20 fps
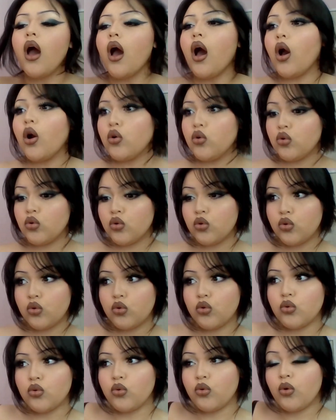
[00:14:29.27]

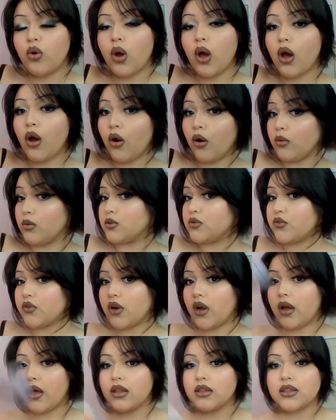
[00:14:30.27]
Oh, almost
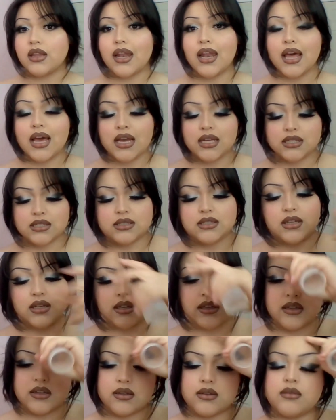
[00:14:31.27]
forgot the last
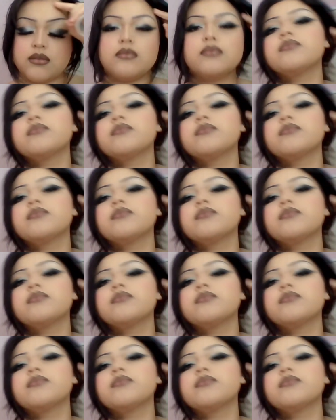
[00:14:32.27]
step.